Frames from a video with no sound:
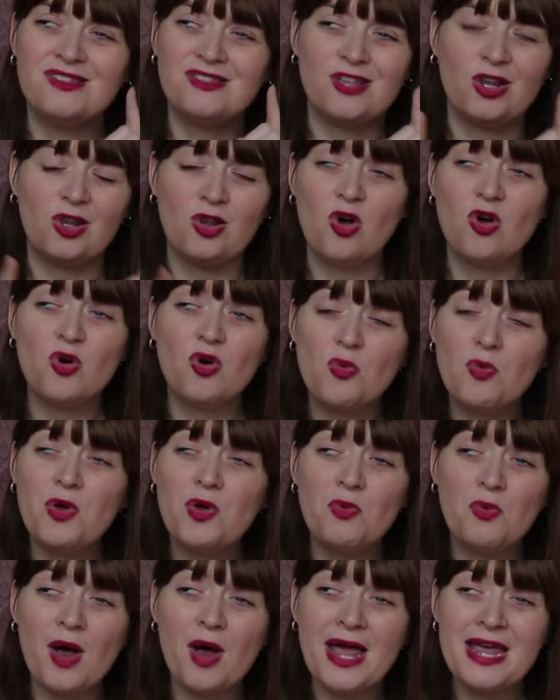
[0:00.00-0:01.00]
The longer
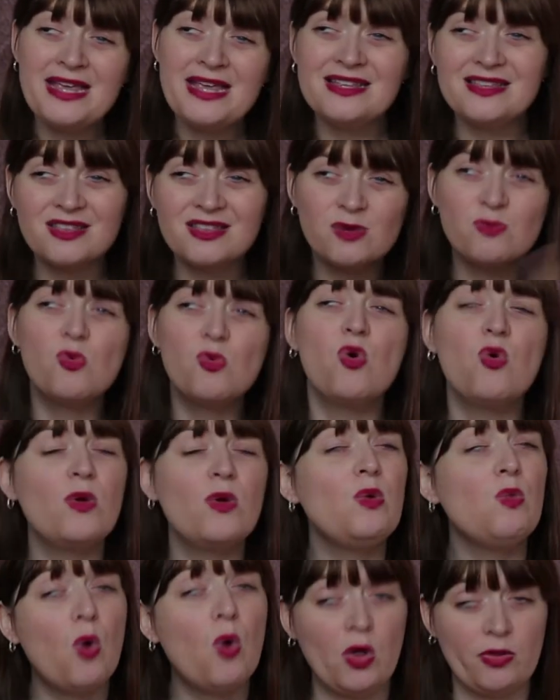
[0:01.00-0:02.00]
we wait, the more
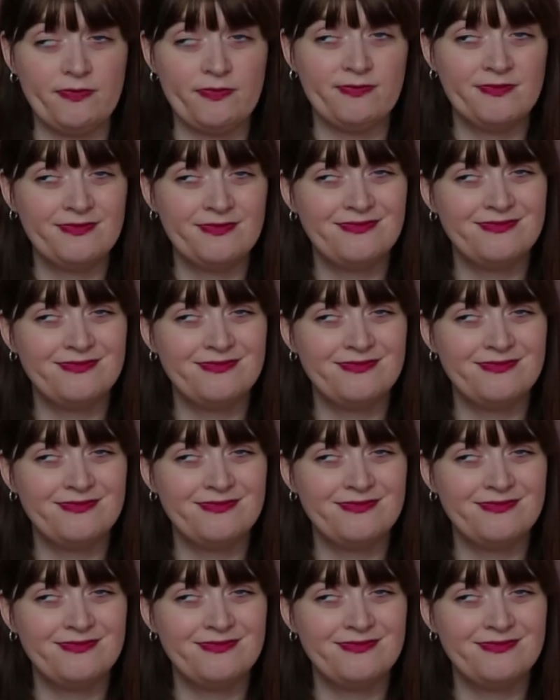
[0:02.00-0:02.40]
we want.